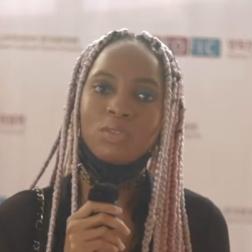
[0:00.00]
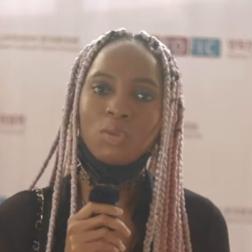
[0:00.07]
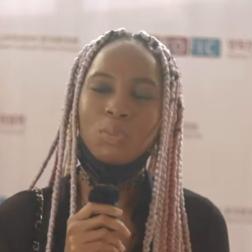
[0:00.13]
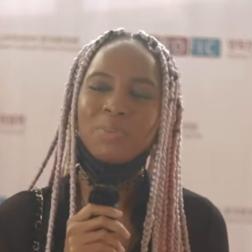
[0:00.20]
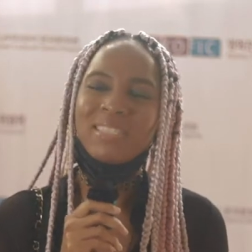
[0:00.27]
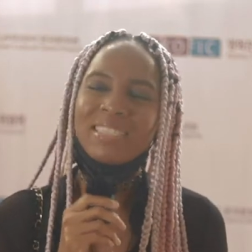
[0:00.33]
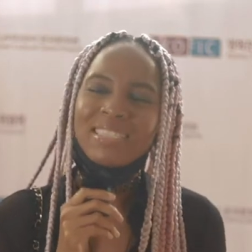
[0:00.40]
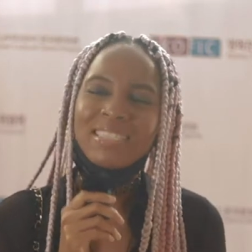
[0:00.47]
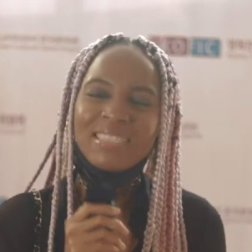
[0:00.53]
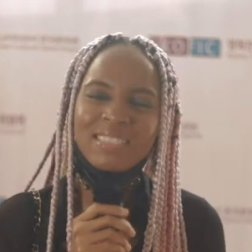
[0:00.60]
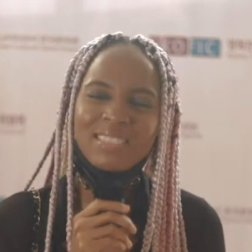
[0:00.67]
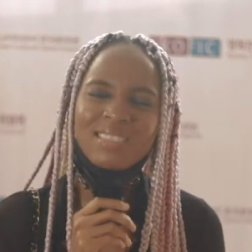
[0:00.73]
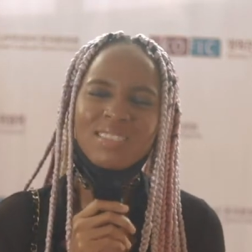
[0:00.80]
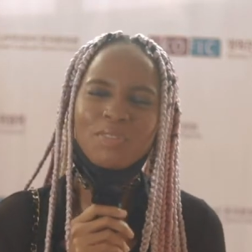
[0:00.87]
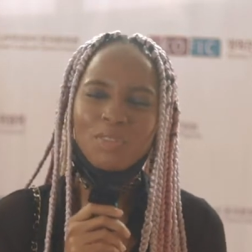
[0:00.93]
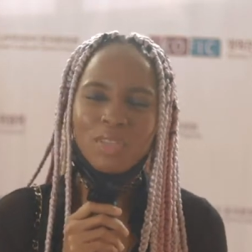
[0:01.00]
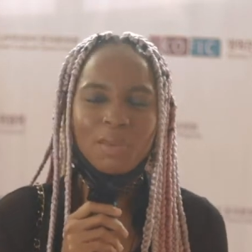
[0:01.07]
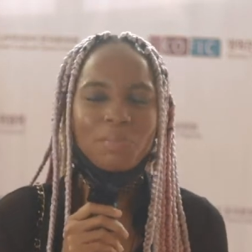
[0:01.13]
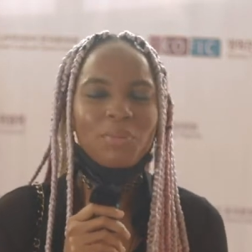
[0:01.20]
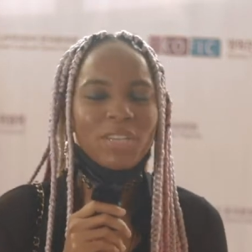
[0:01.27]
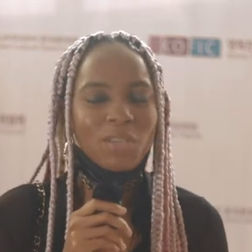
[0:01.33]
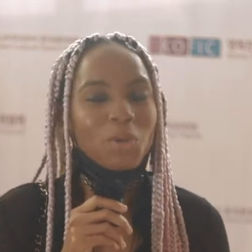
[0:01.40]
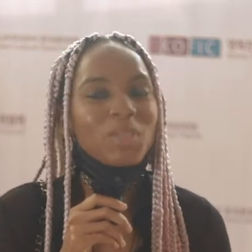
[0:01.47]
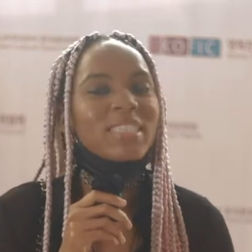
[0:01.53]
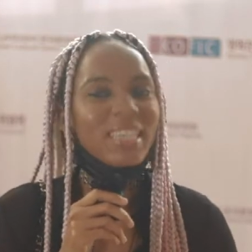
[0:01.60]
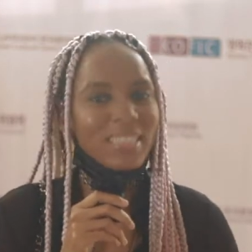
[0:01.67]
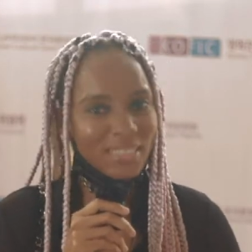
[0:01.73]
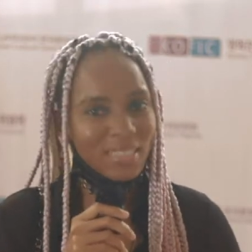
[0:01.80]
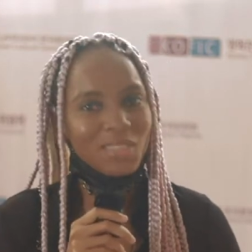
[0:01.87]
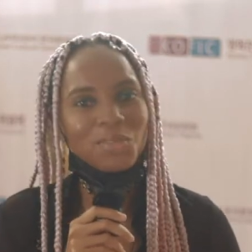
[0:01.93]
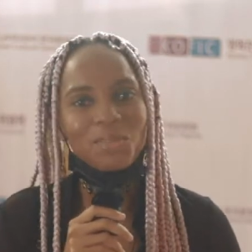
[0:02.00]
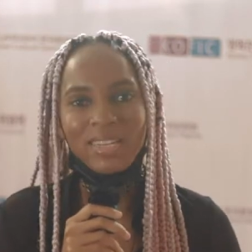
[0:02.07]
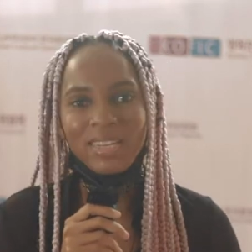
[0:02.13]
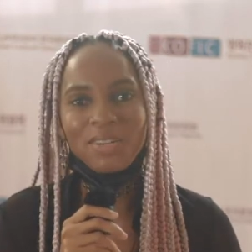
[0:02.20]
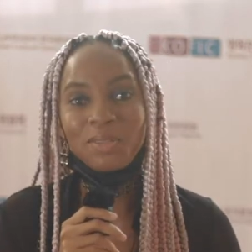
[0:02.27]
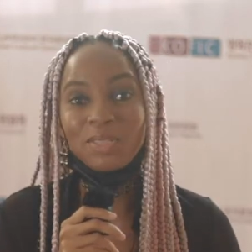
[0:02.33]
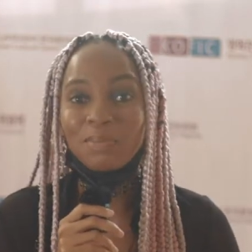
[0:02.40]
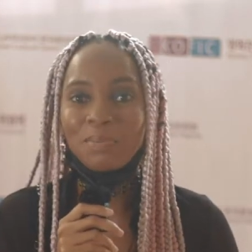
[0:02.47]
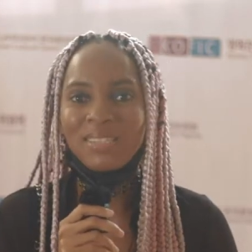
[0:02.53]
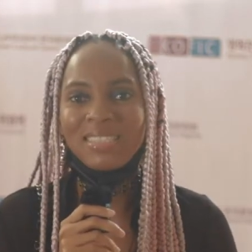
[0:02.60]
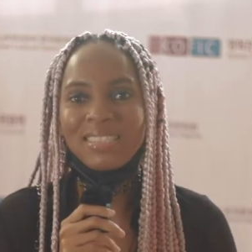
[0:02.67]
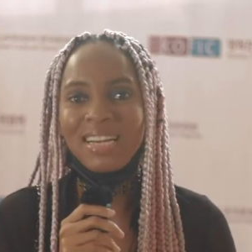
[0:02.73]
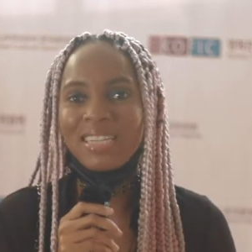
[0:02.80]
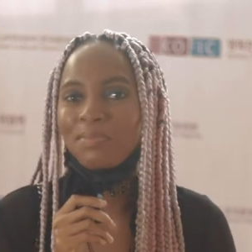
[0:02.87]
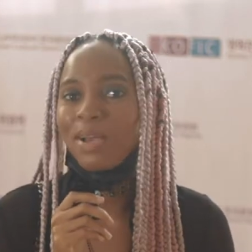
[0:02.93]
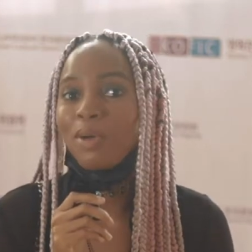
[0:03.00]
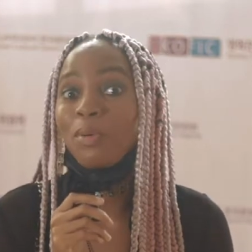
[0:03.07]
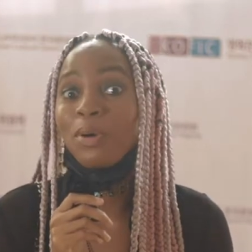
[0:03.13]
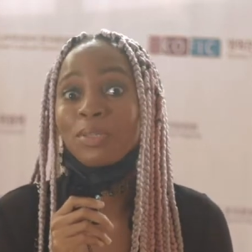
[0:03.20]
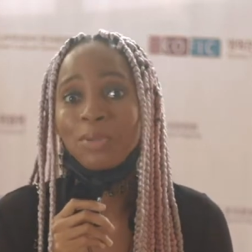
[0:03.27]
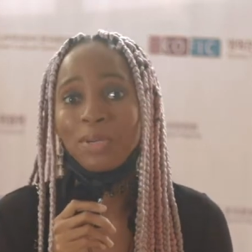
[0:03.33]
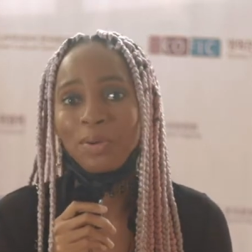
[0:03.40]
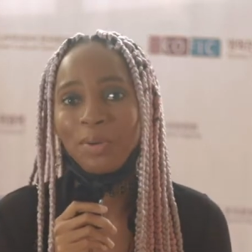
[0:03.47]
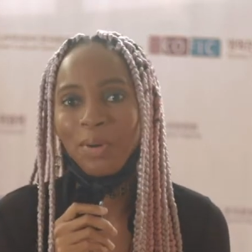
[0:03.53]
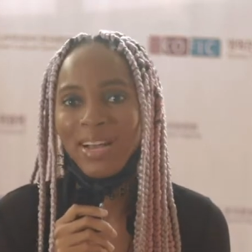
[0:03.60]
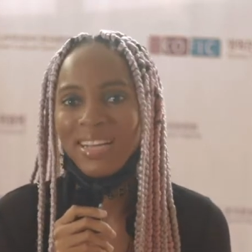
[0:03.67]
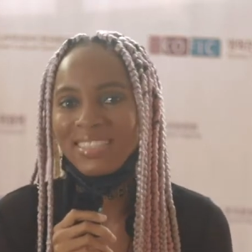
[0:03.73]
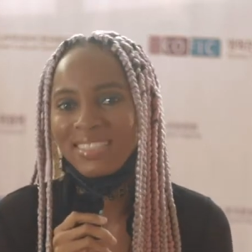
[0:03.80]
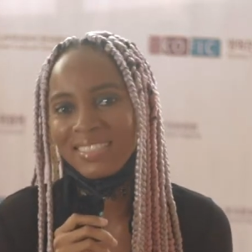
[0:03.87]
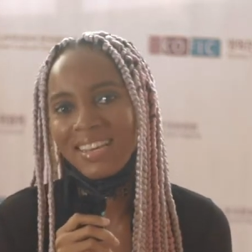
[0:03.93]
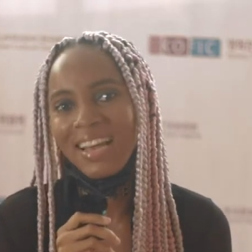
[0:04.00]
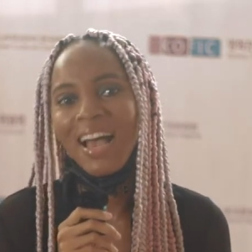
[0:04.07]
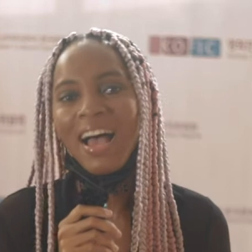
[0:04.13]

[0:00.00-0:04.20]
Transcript: So please, if you can bring your center to Lagos, please, that's my one request.